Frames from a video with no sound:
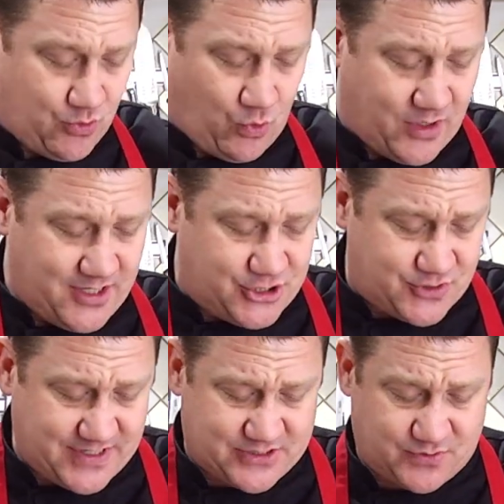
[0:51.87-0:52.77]
One of the
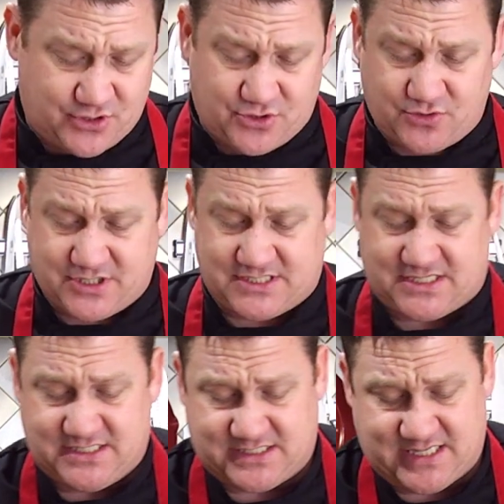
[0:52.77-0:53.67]
tricks when you do this
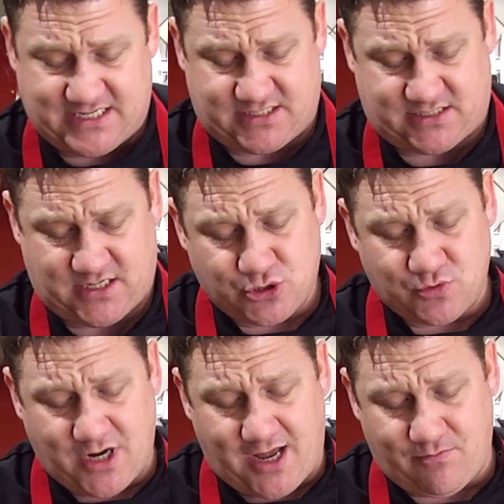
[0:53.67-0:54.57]
is this. Do
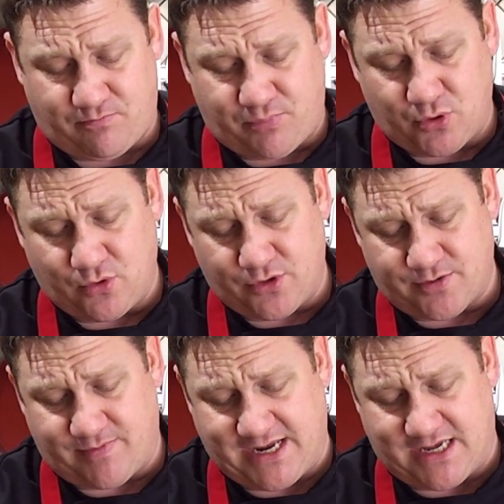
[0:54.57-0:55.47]
not pull
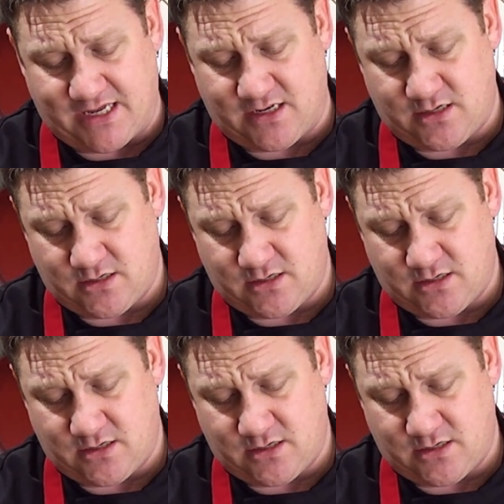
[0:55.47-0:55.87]
the bacon